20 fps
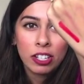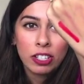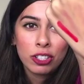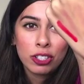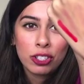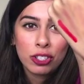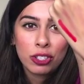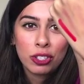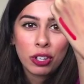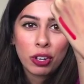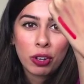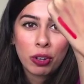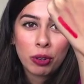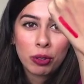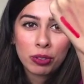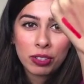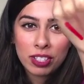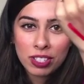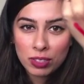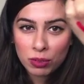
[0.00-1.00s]

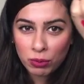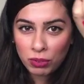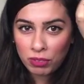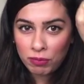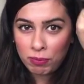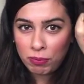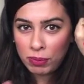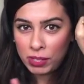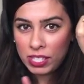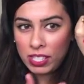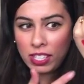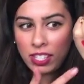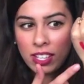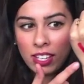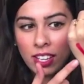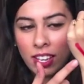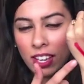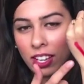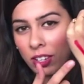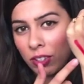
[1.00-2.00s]
so this would
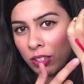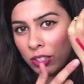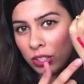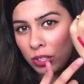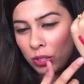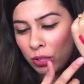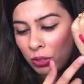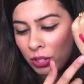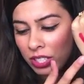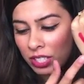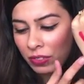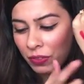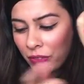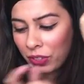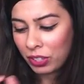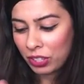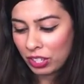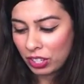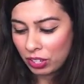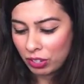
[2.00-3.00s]
be a good choice
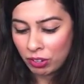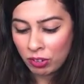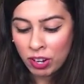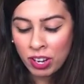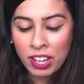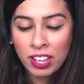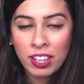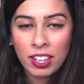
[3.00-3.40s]
for you,